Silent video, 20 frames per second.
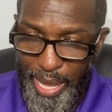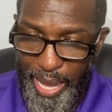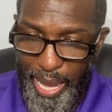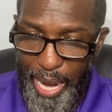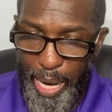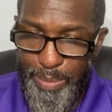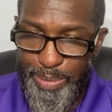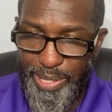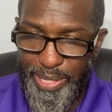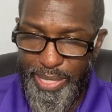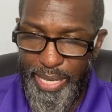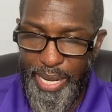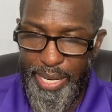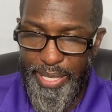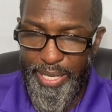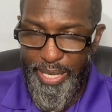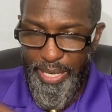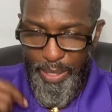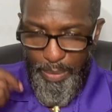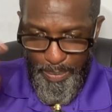I'm
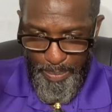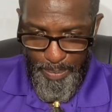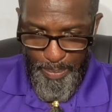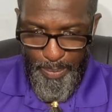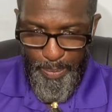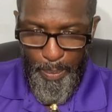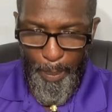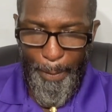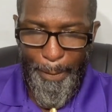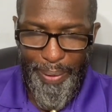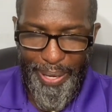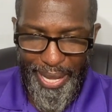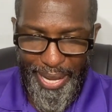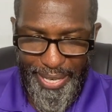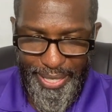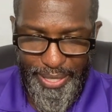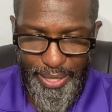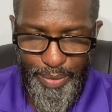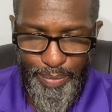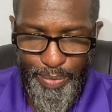sending
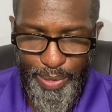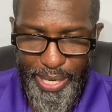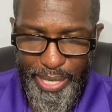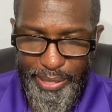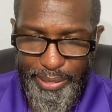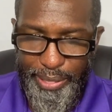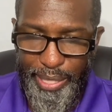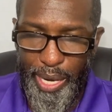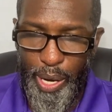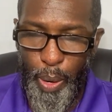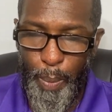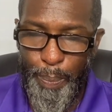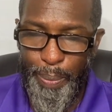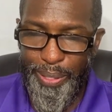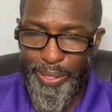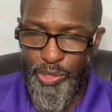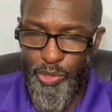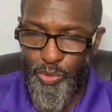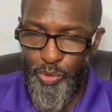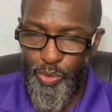blank to help
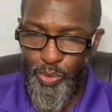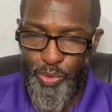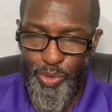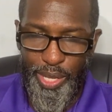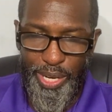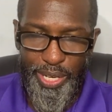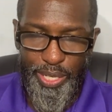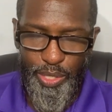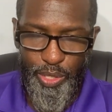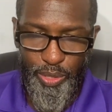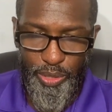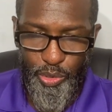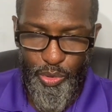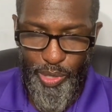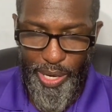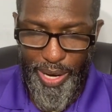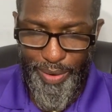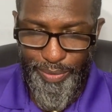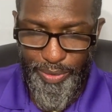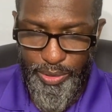in this truth and in your
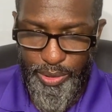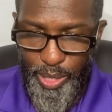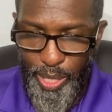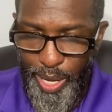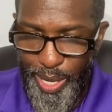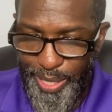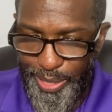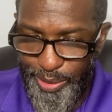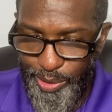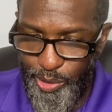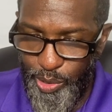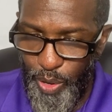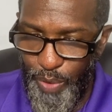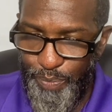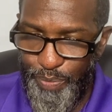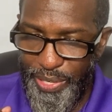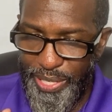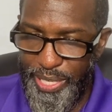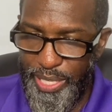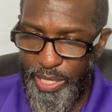travels. Don't
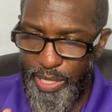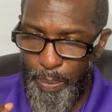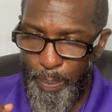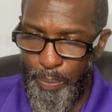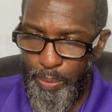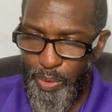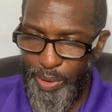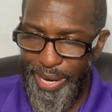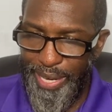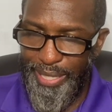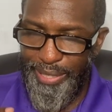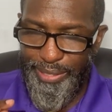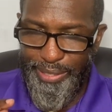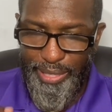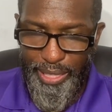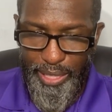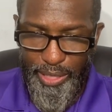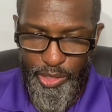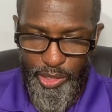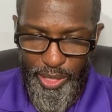forget to pray
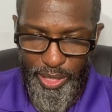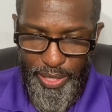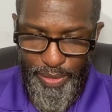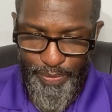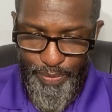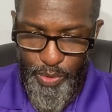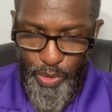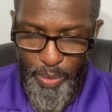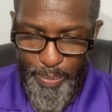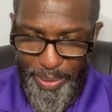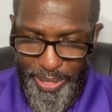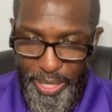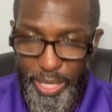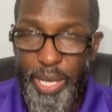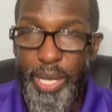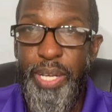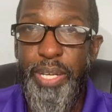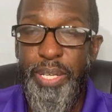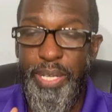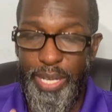diligently for me.
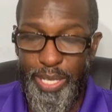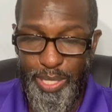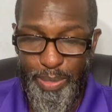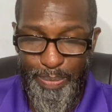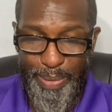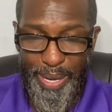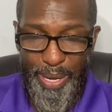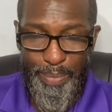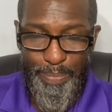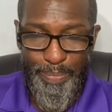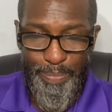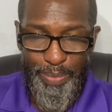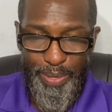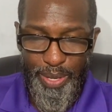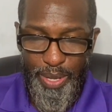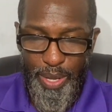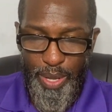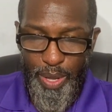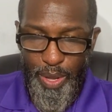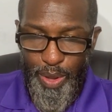Yes, ma'am.
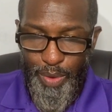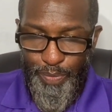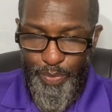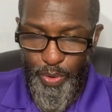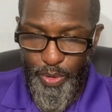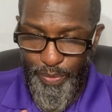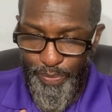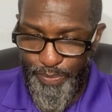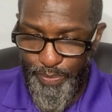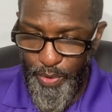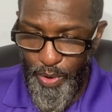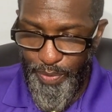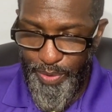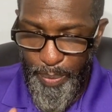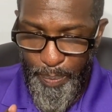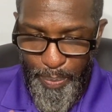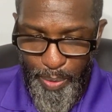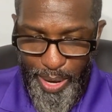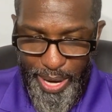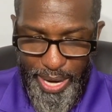For the
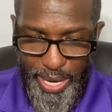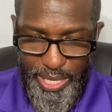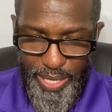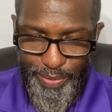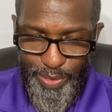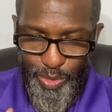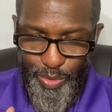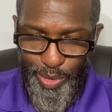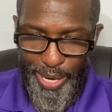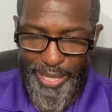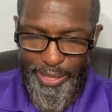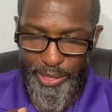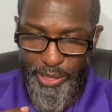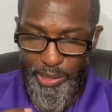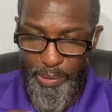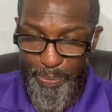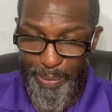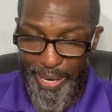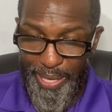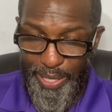fervent prayers of a
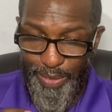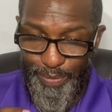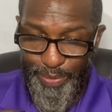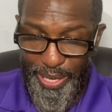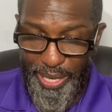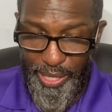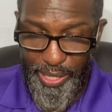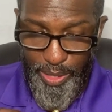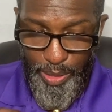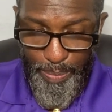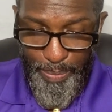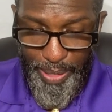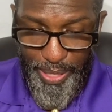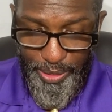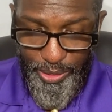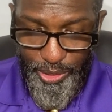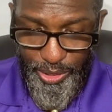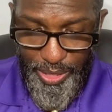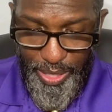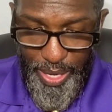righteous man availeth
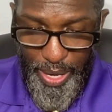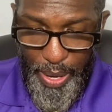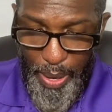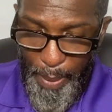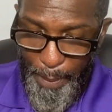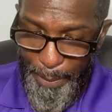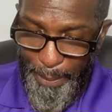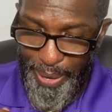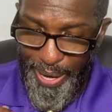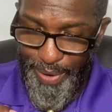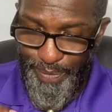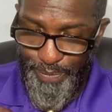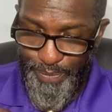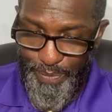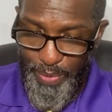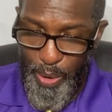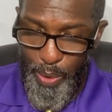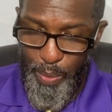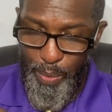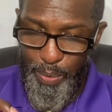much. My
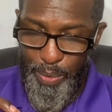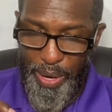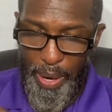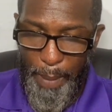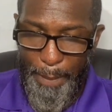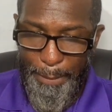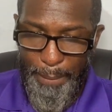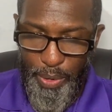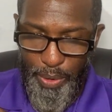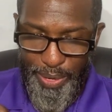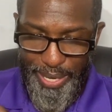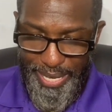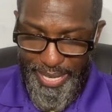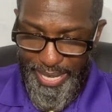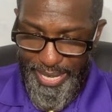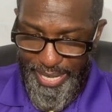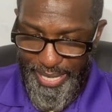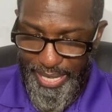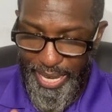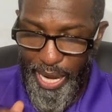phone number
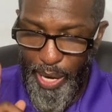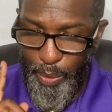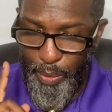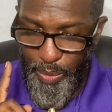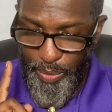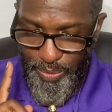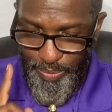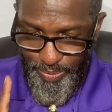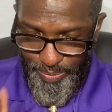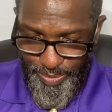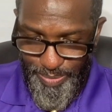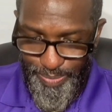is, I'm